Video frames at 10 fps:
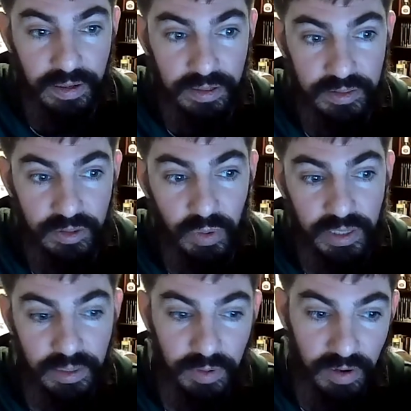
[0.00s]
So
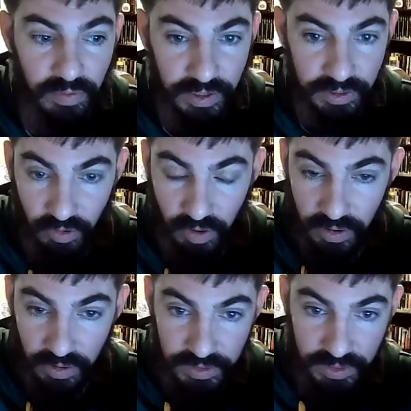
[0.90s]
anytime you have things
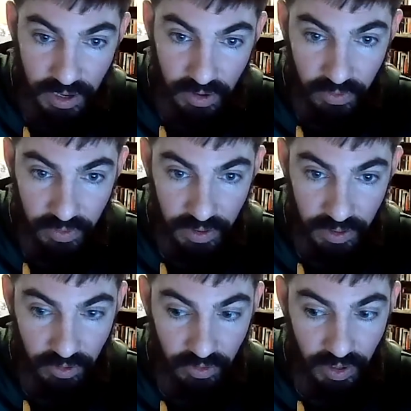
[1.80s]
graded on a scale,
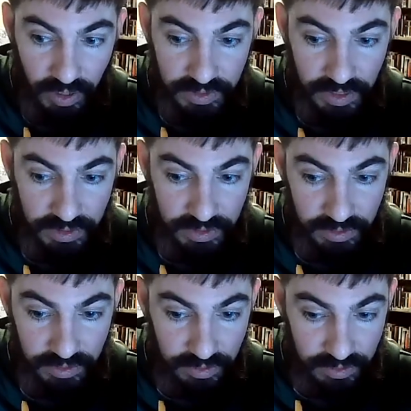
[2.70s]
it creates that
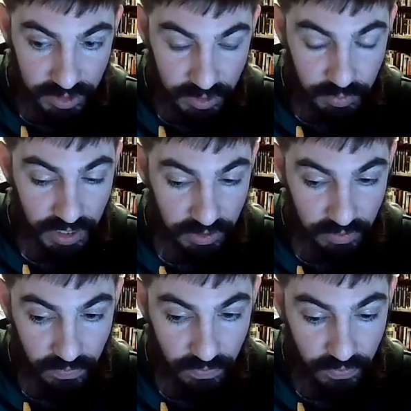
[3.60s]

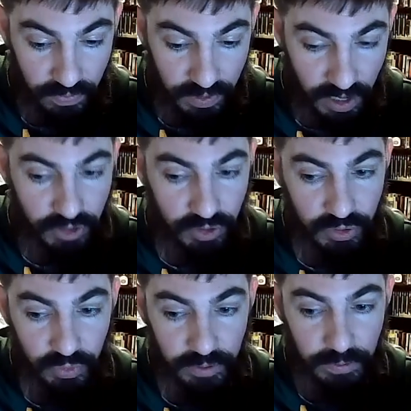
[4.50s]
subjective nature
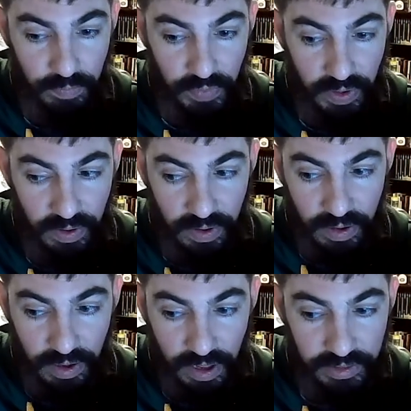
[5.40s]
to it,
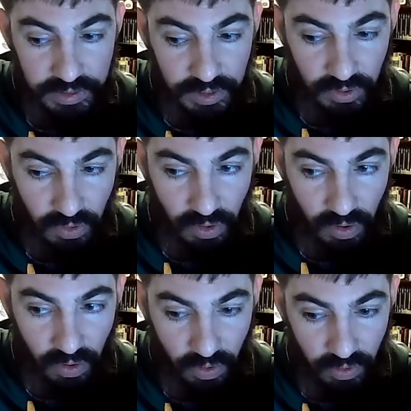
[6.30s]
and it's
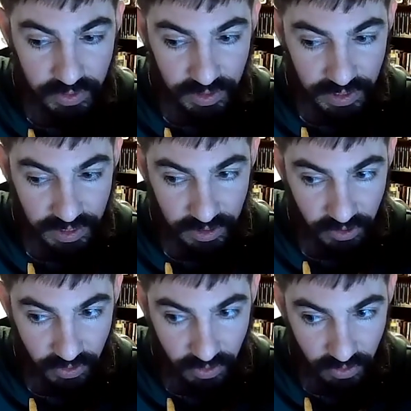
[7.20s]
hard to get a
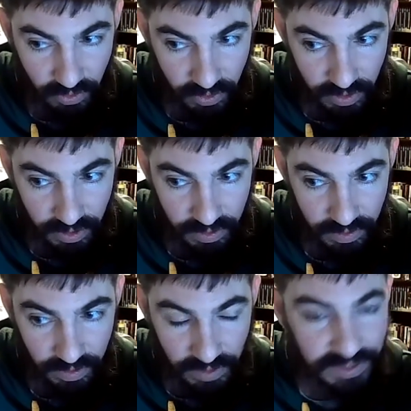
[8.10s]
good
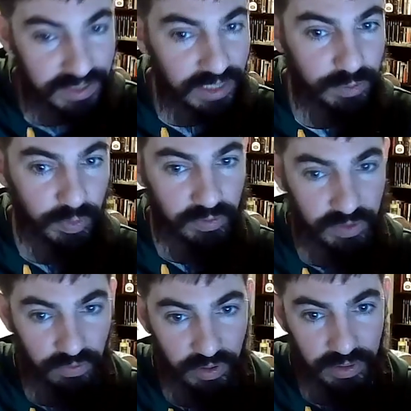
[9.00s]
assessment of
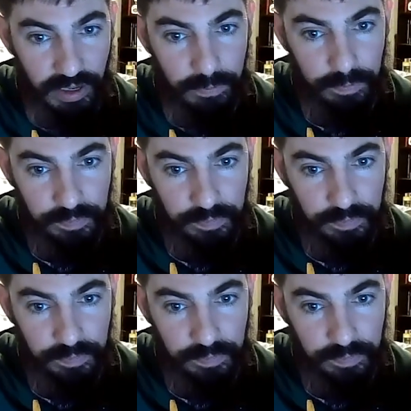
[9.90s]
stuff like that.